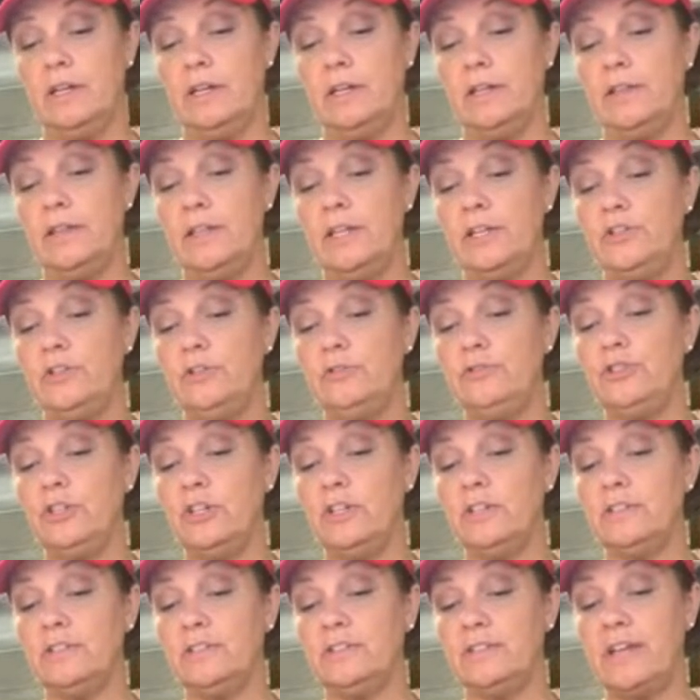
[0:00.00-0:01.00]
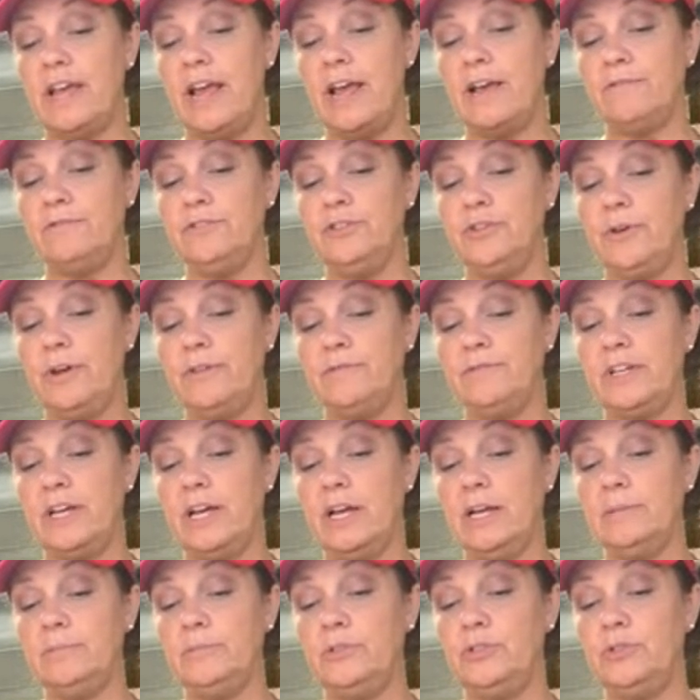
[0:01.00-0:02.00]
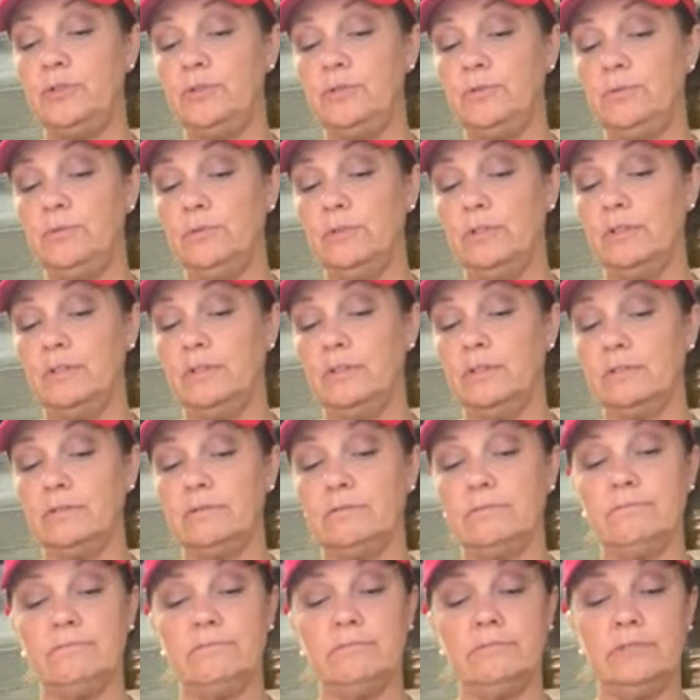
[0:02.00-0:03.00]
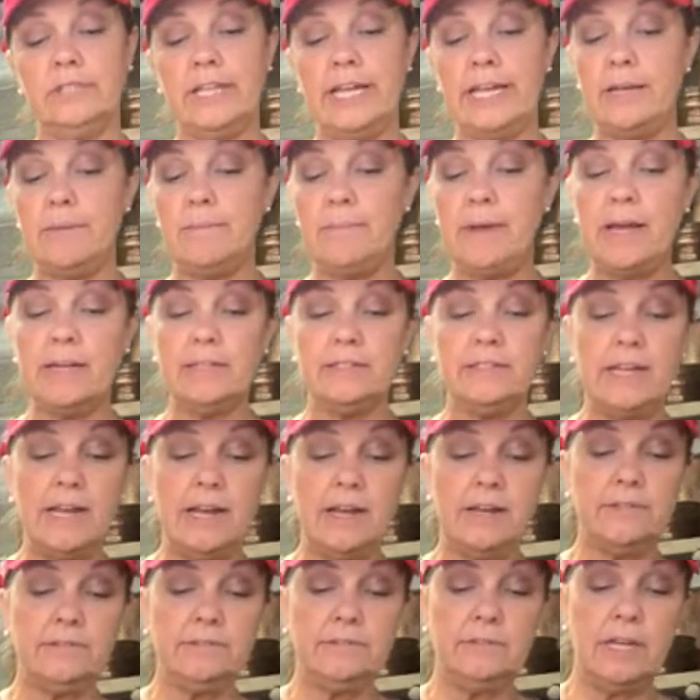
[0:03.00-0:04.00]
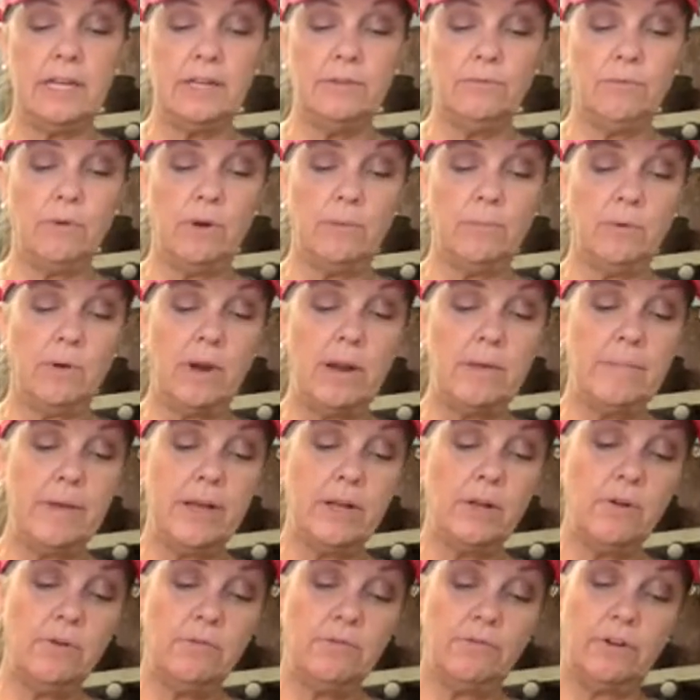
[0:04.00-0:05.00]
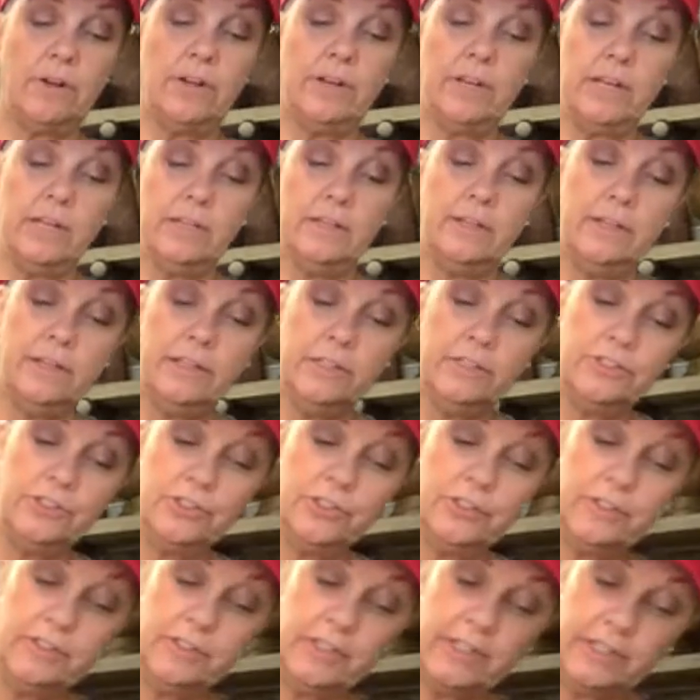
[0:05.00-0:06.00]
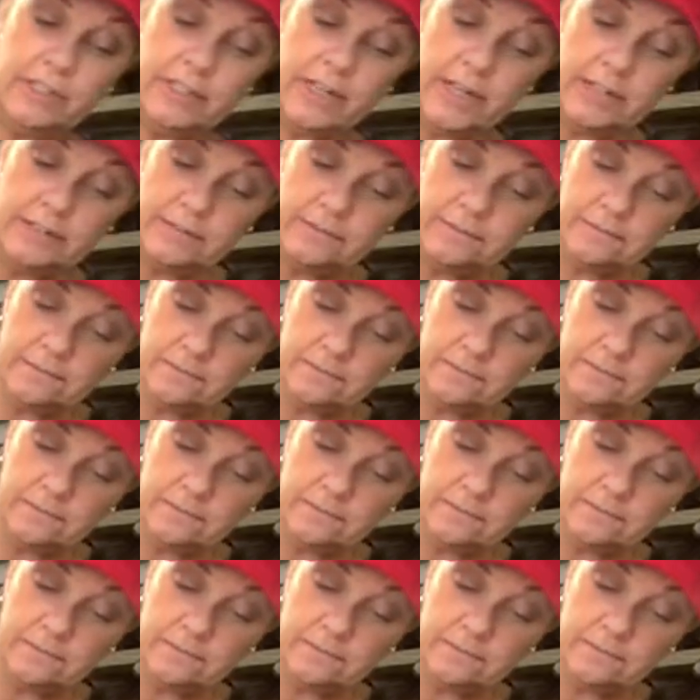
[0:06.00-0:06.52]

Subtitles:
then you just have time to lay it back down and rub right back over it, and then it should stick down.